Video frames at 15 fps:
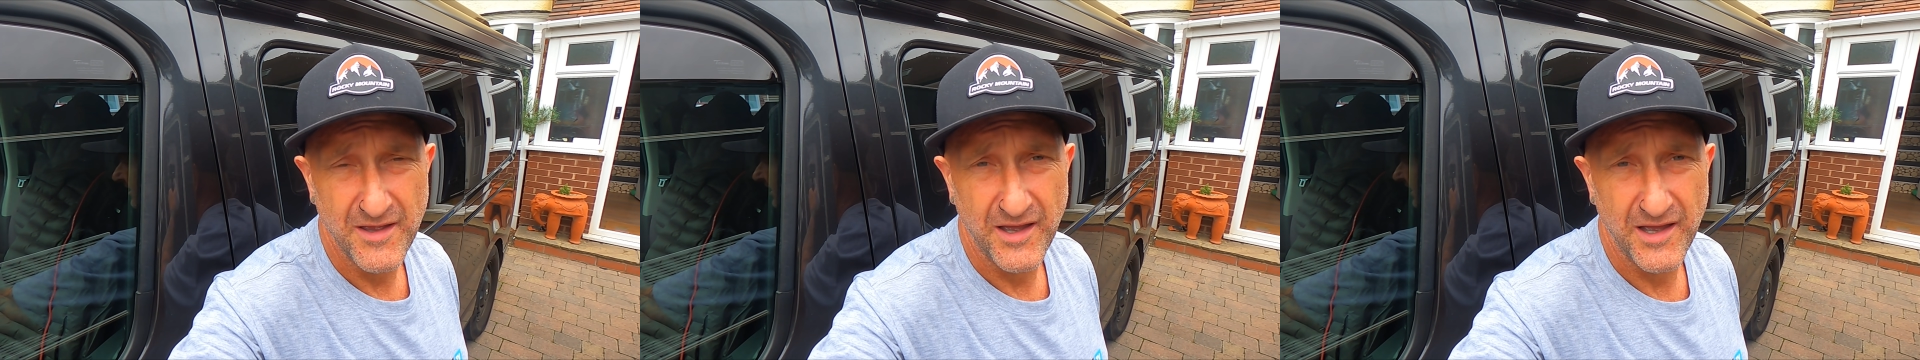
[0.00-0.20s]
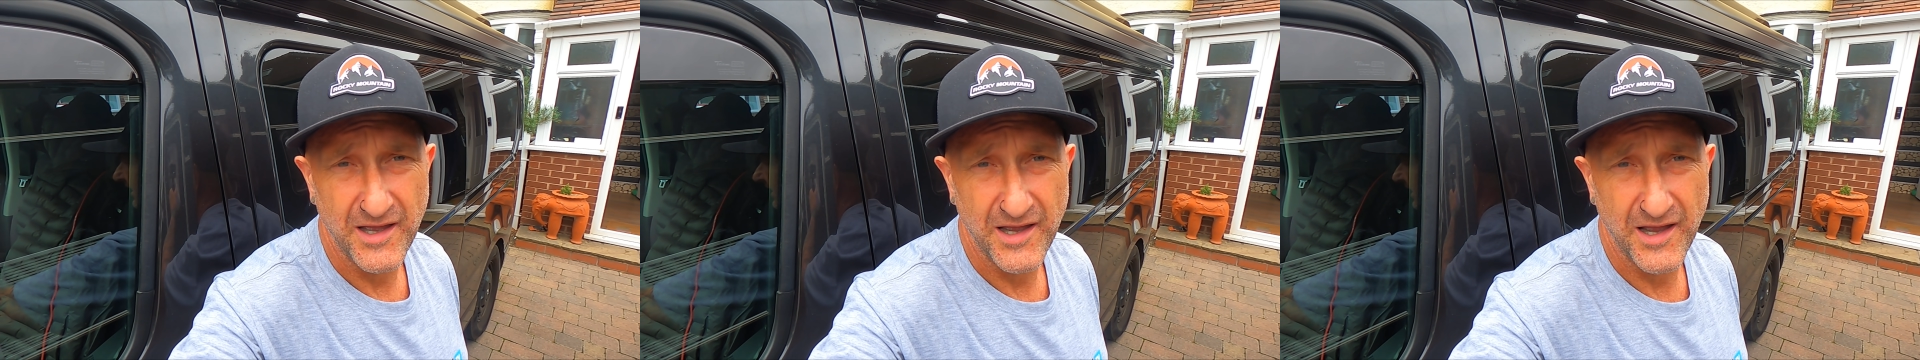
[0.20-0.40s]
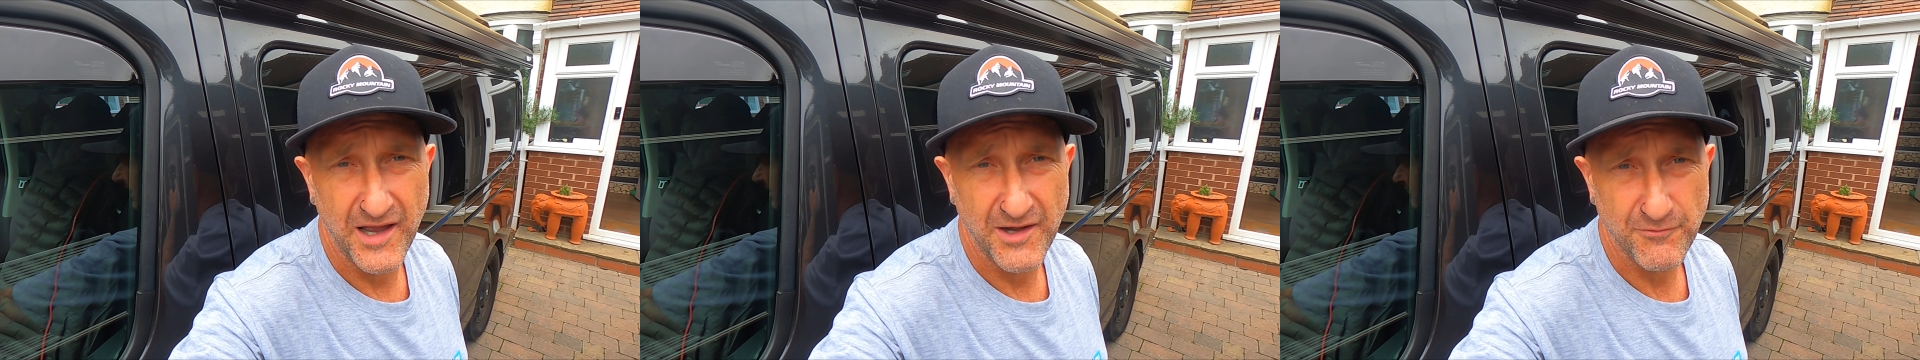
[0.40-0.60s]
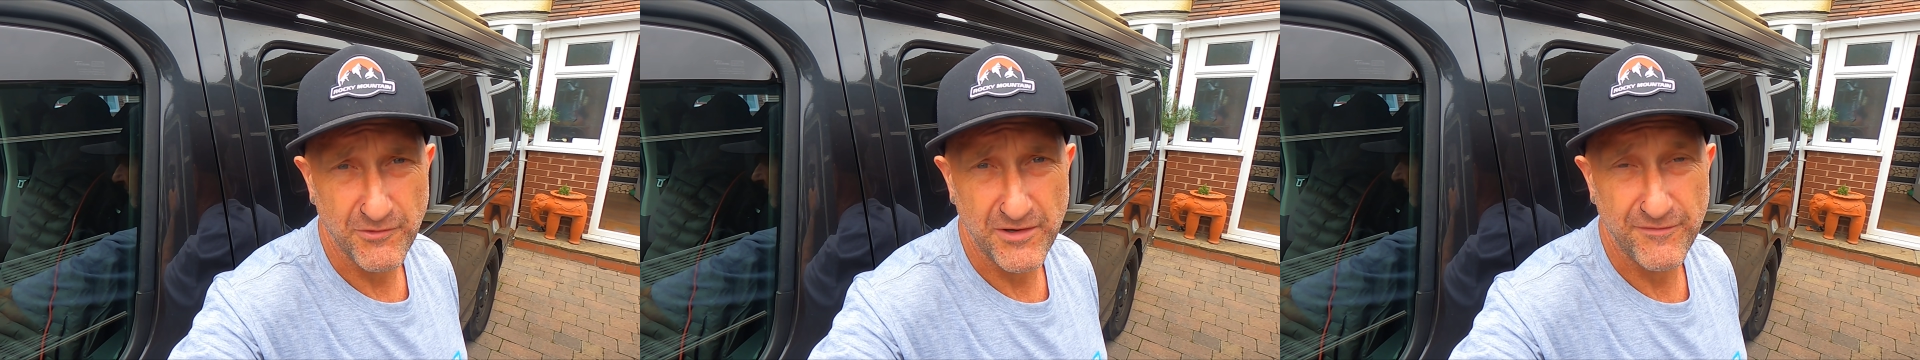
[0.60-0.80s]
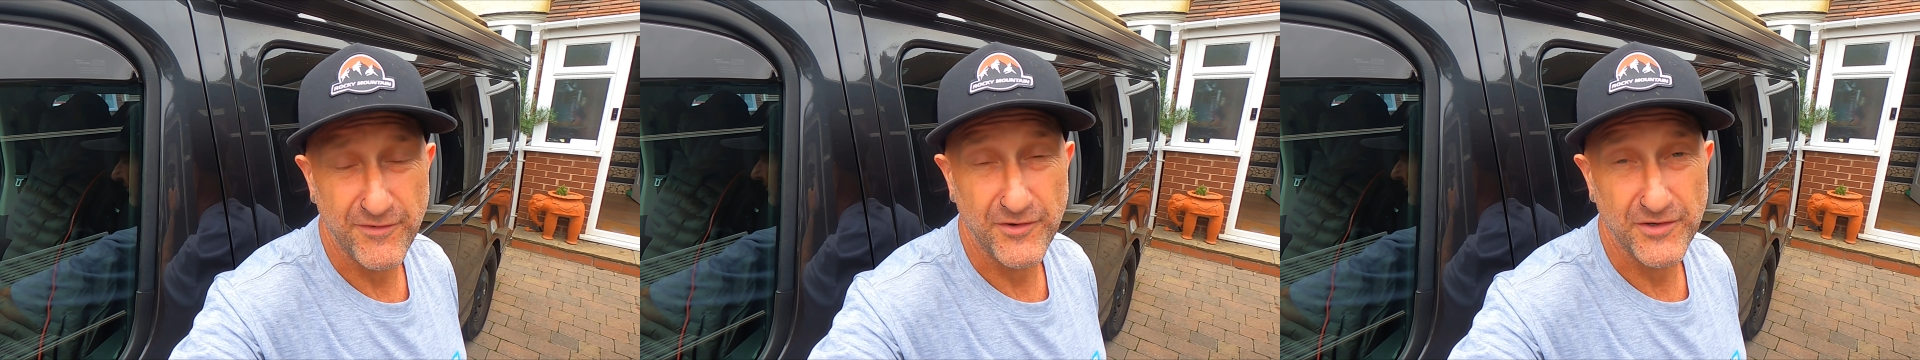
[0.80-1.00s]
and
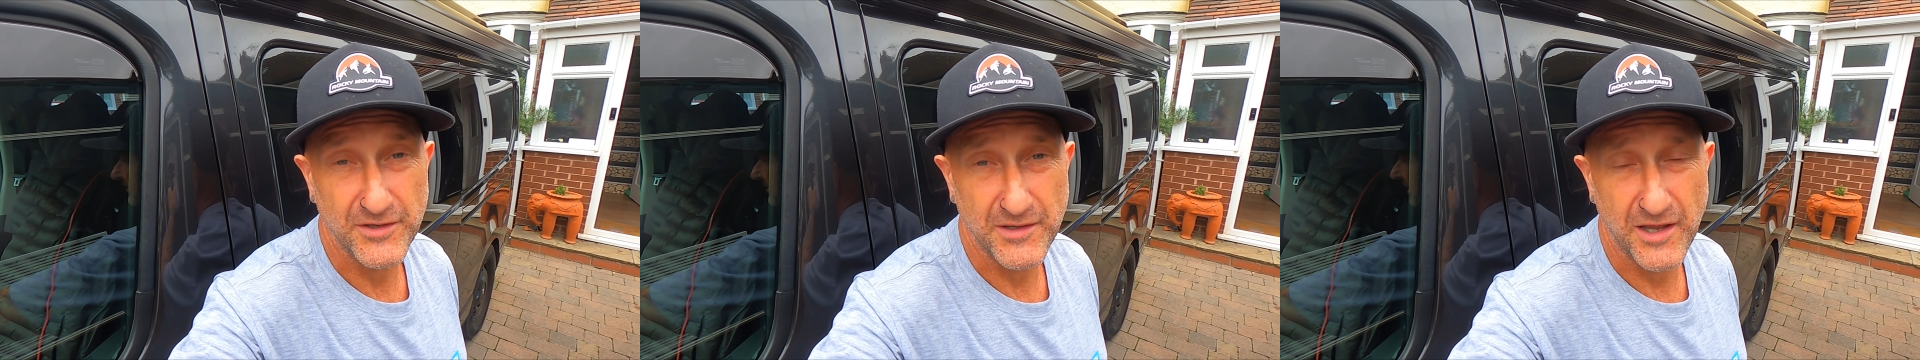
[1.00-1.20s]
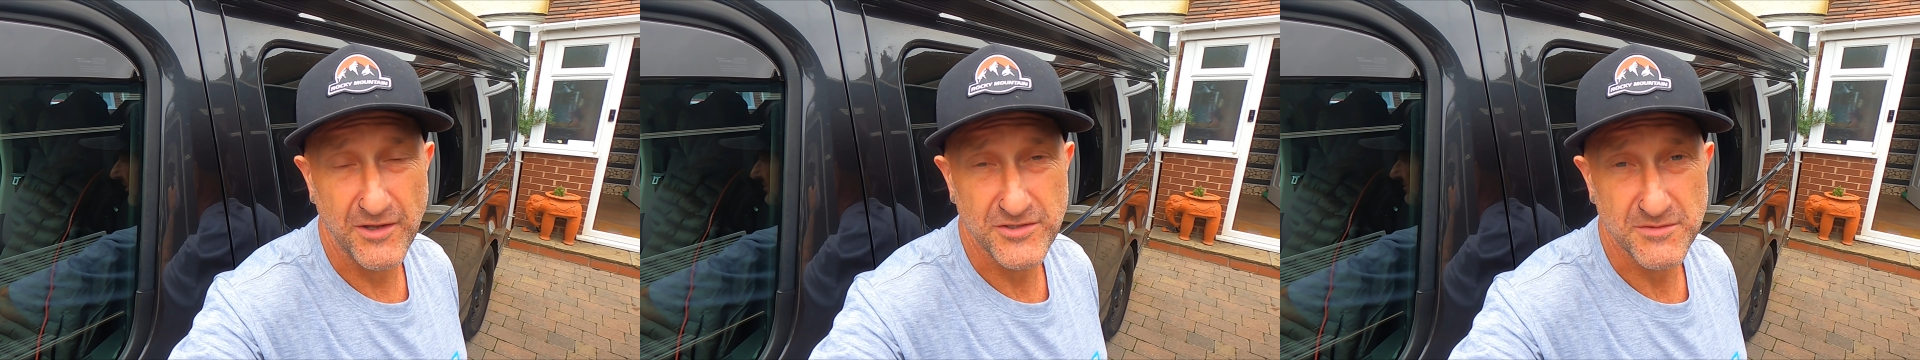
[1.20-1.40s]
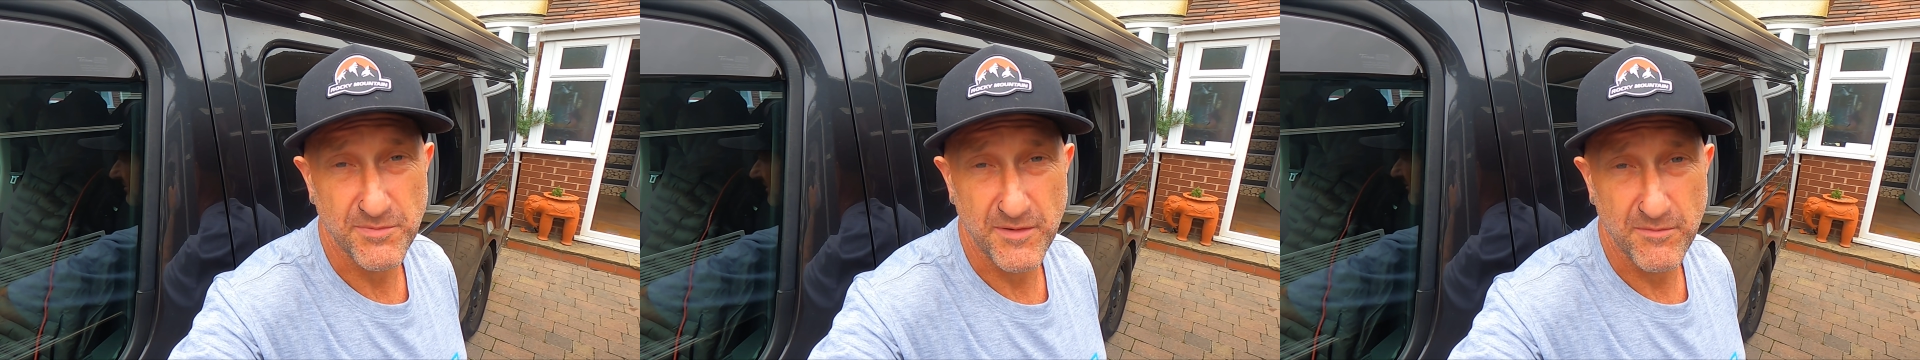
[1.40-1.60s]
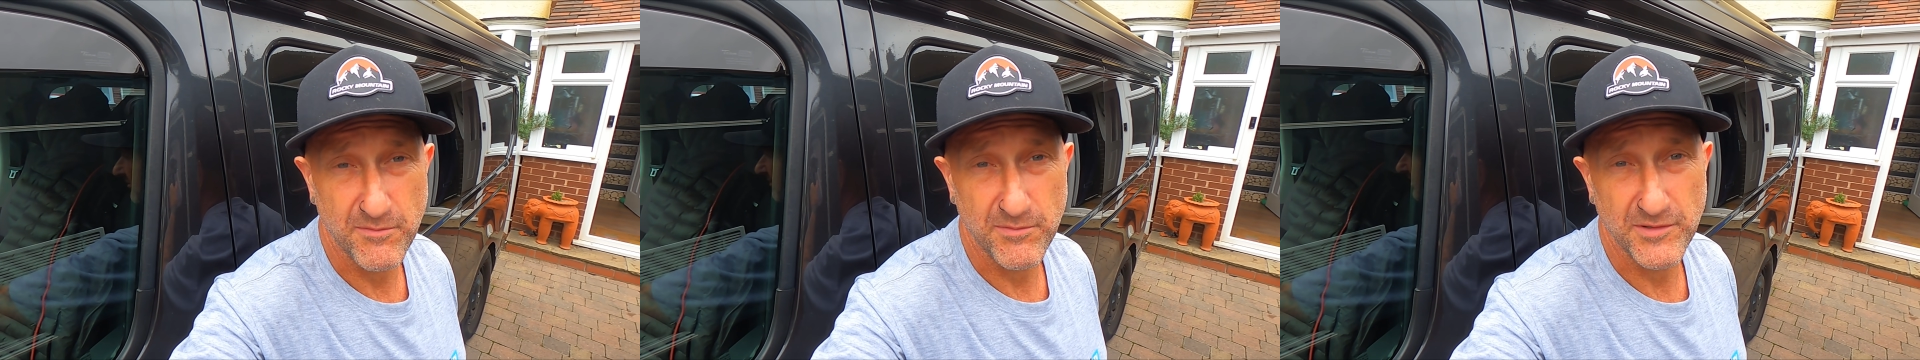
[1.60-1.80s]
refunded loads of people,